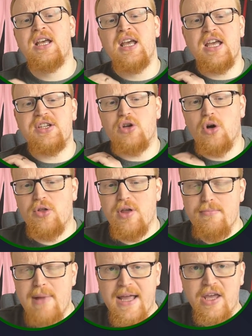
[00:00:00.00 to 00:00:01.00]
It's called the
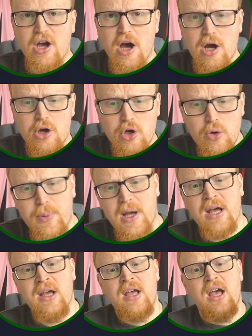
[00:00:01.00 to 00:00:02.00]
Magyar
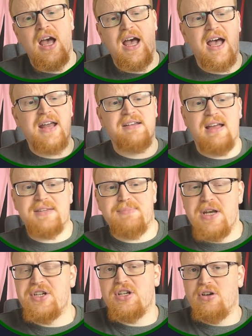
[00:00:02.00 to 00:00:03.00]
Kupa. And as
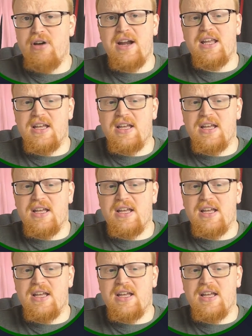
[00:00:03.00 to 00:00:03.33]
mentioned already,